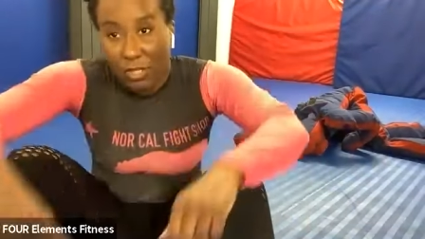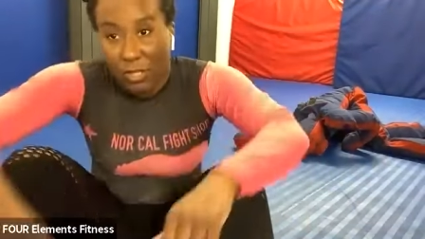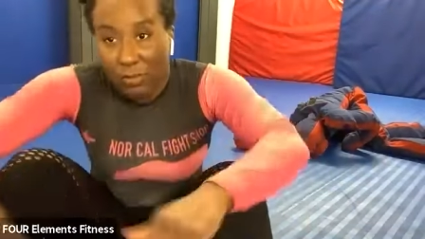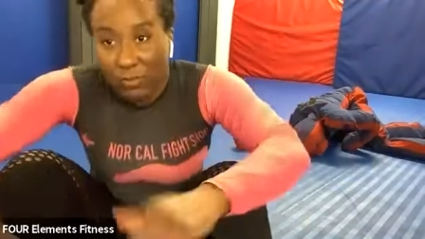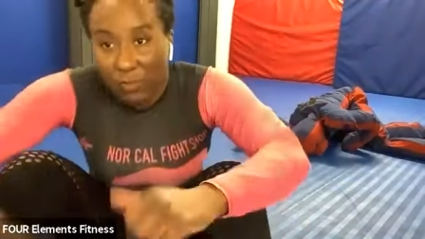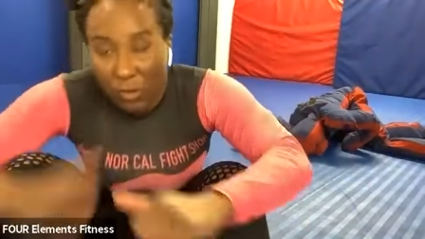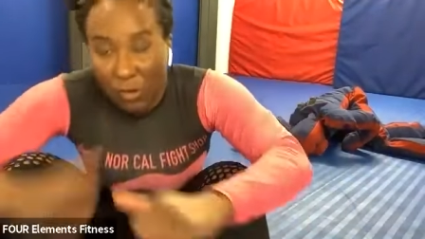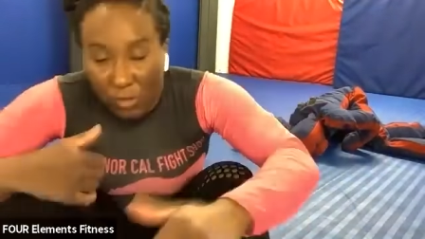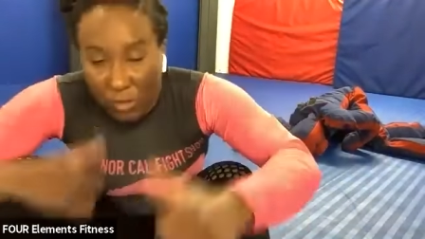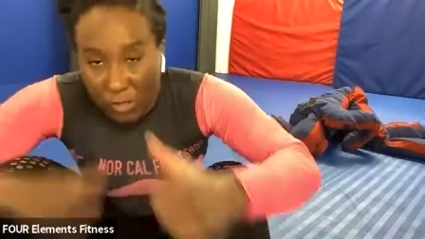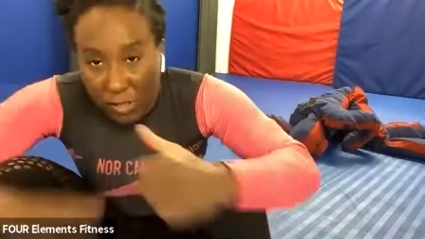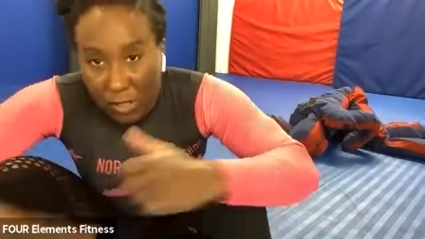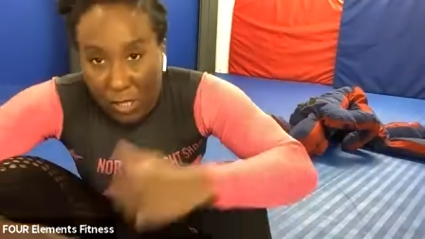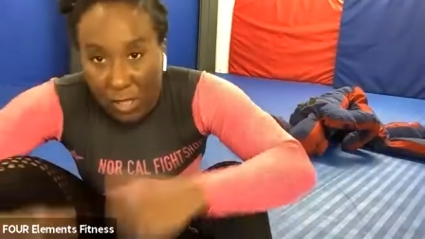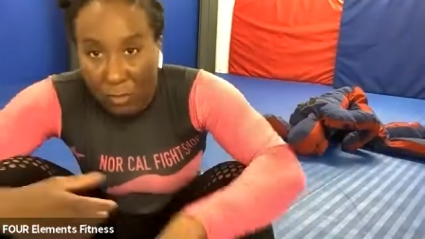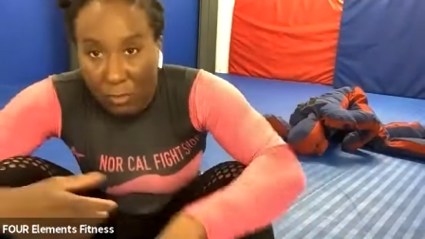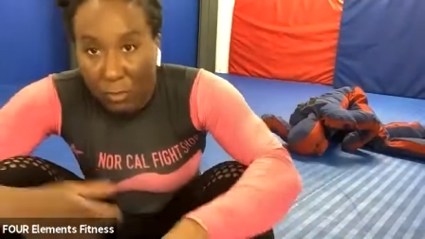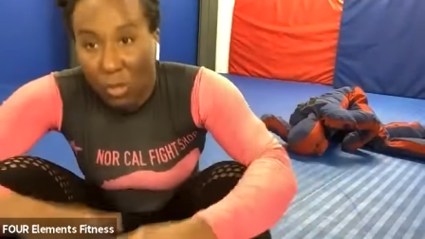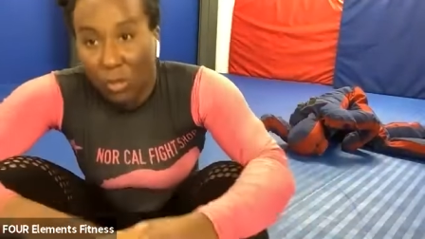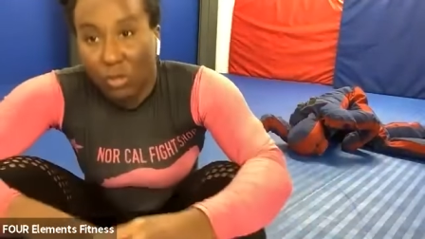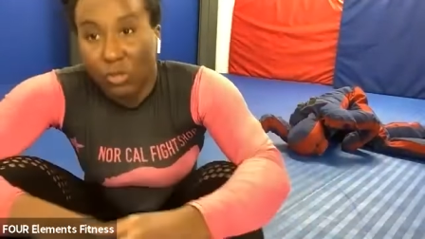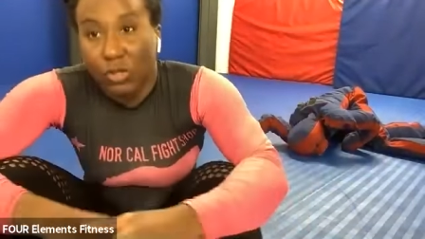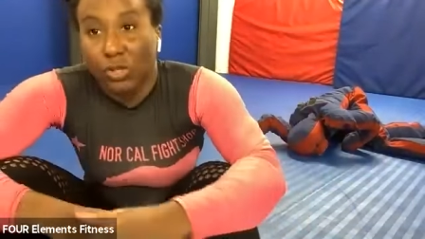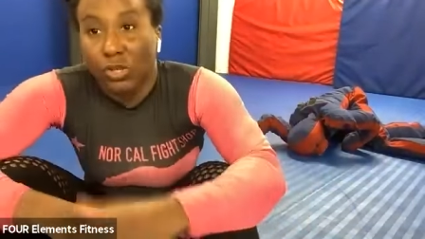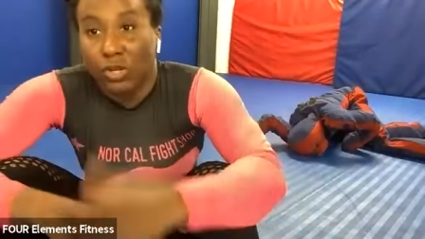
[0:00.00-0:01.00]
just focus on the
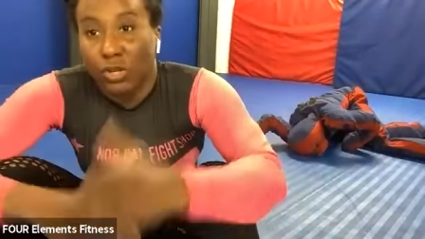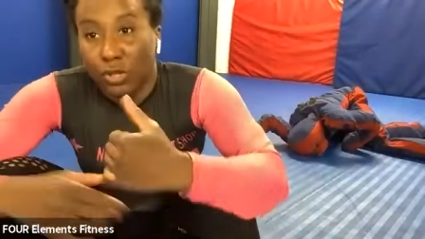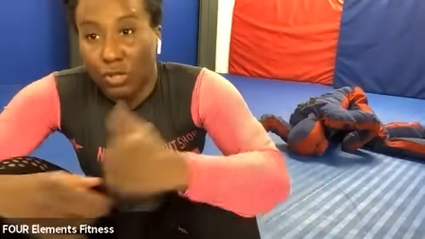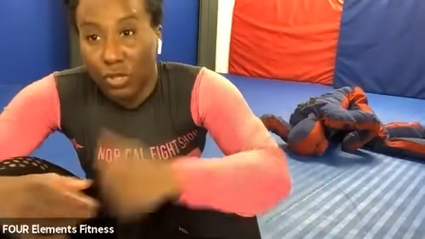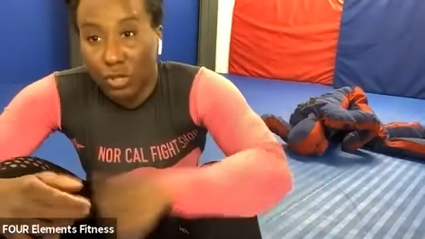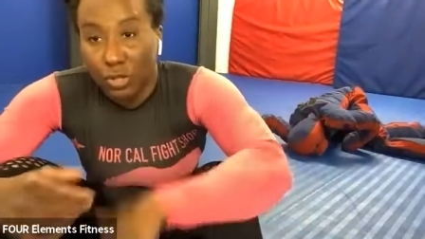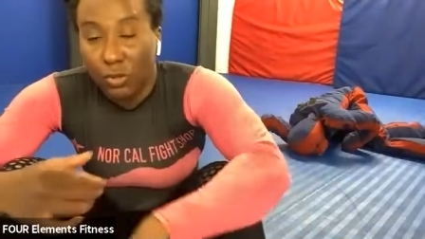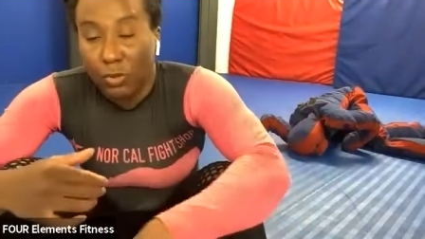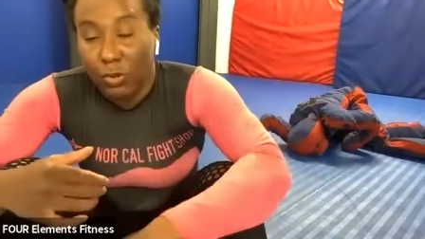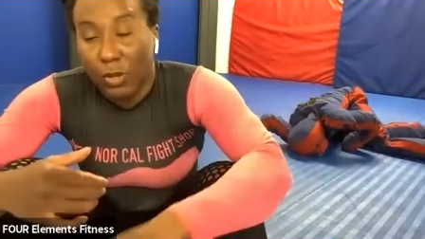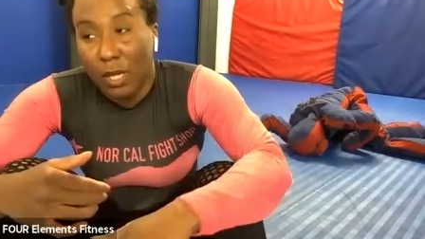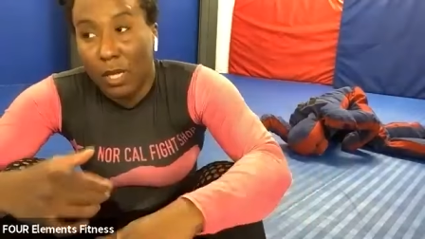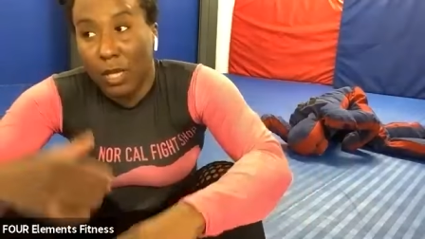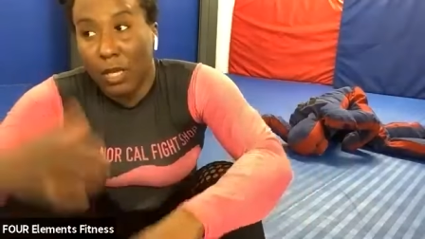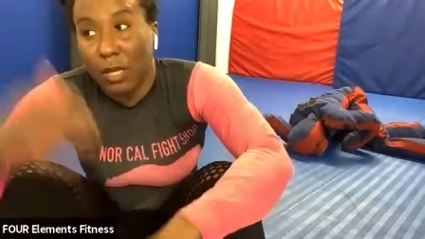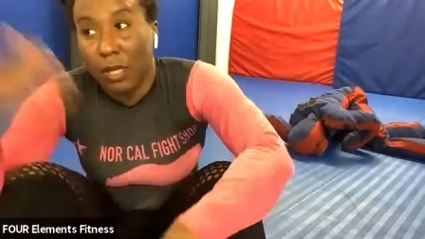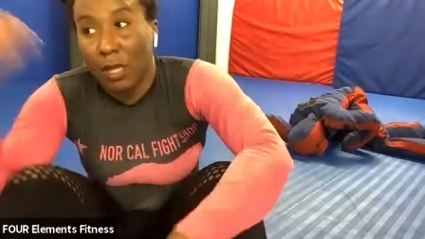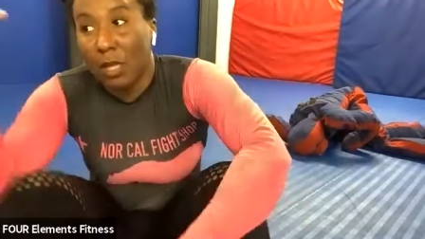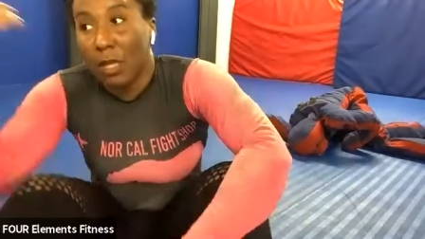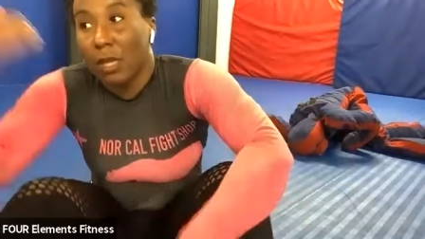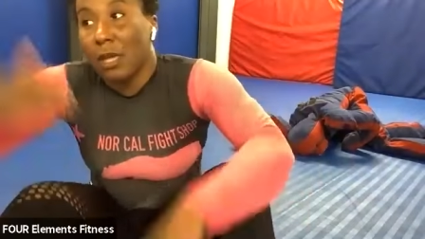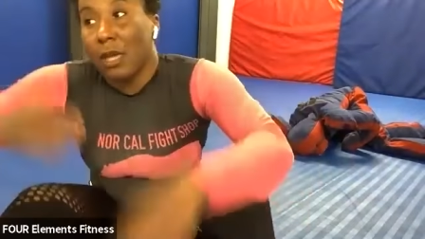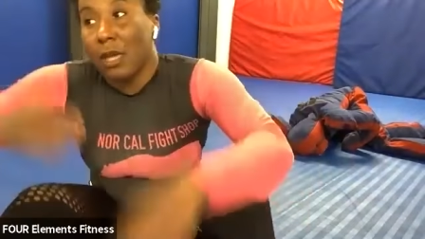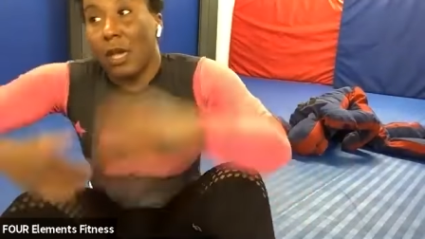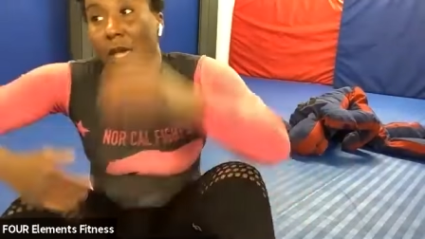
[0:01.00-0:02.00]
motion you're doing.
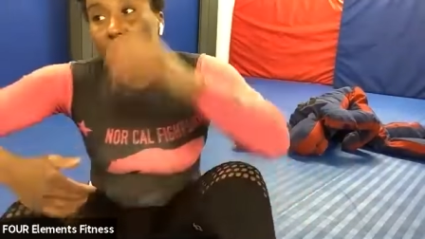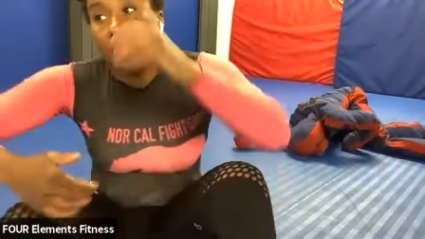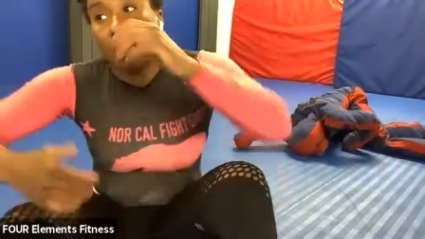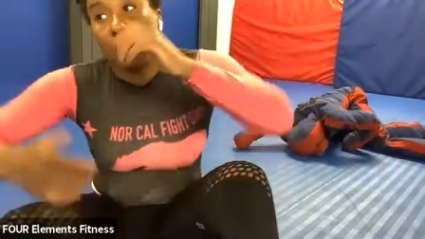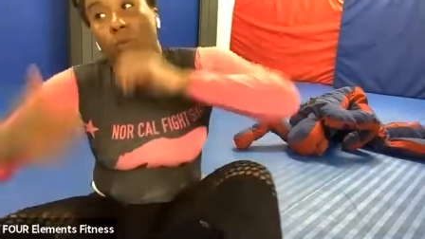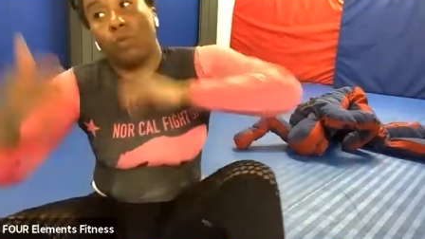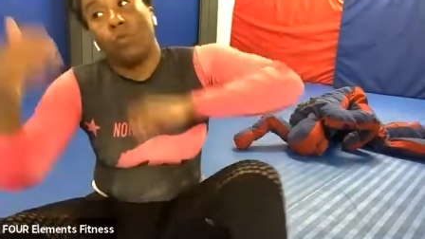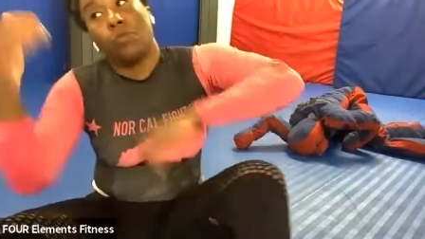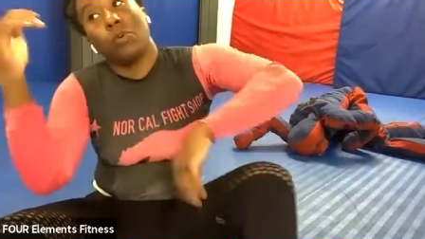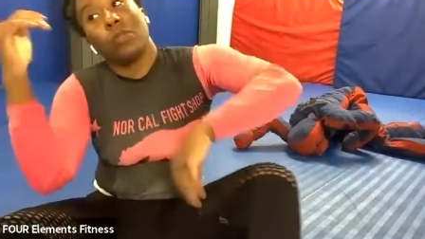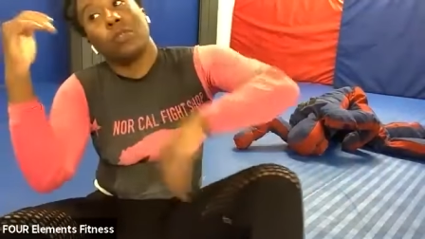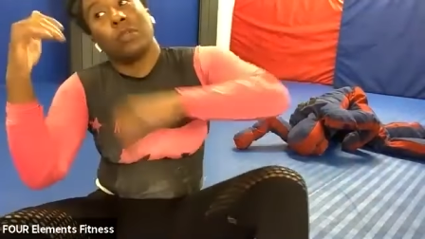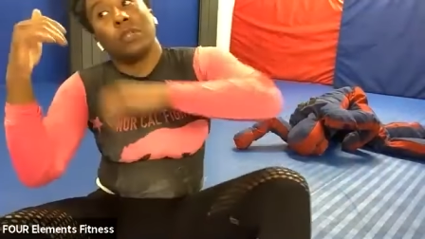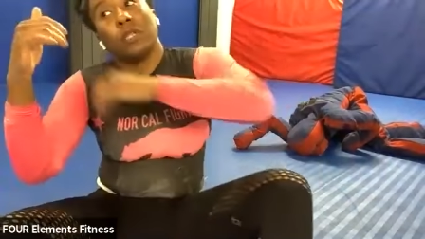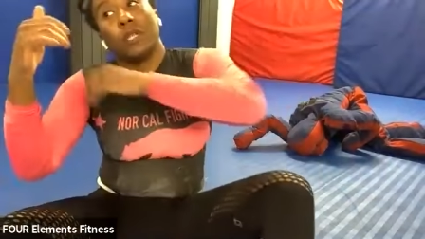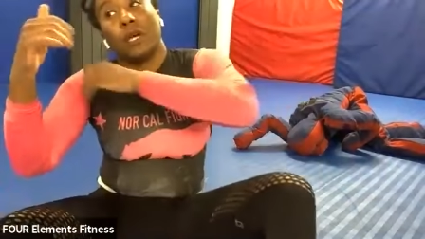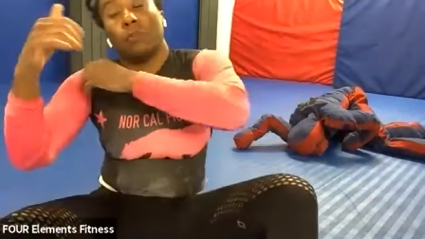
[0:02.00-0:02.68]
And then when the